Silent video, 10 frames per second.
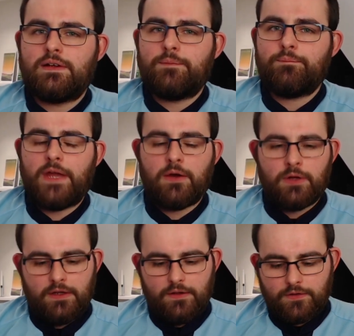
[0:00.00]
Now,
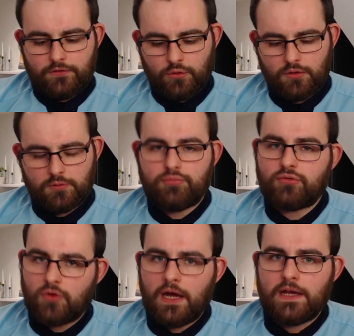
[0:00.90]
the talk
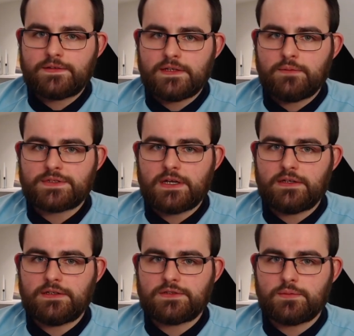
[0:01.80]
prior to him starting
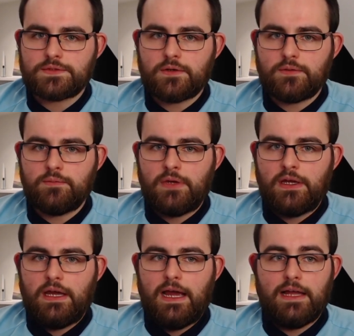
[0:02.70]
his job at Tottenham,
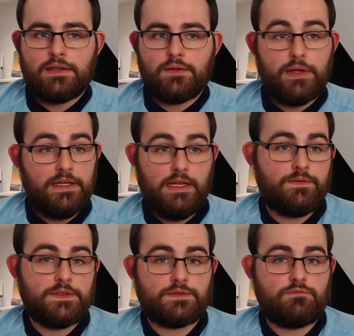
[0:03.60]
and when he left
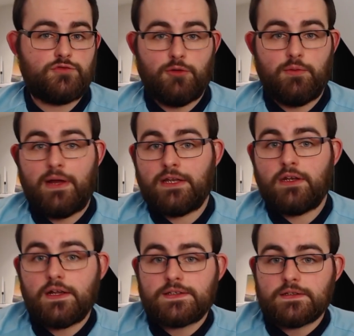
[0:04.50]
his job at Man
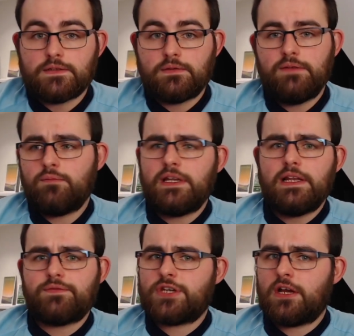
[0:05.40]
United, and even when he
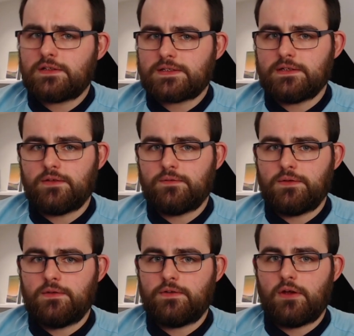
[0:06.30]
left Chelsea a good few
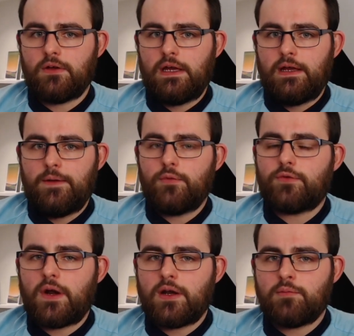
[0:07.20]
years ago, was
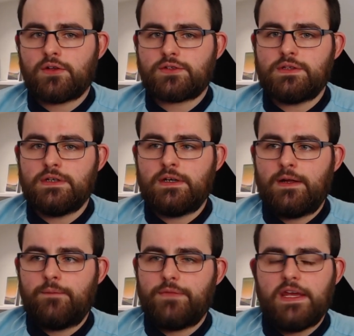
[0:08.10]
very much that
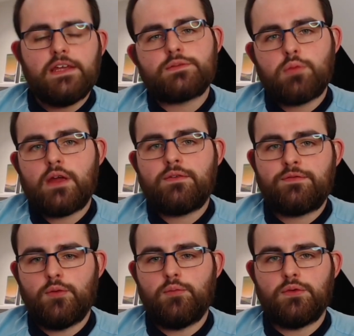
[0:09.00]
his way of
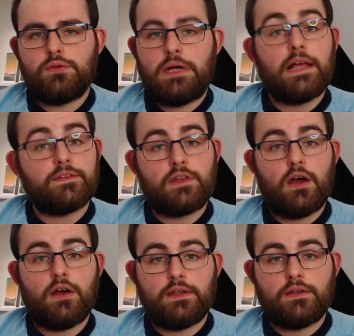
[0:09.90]
football has
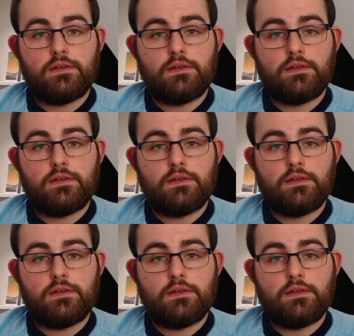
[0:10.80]
died.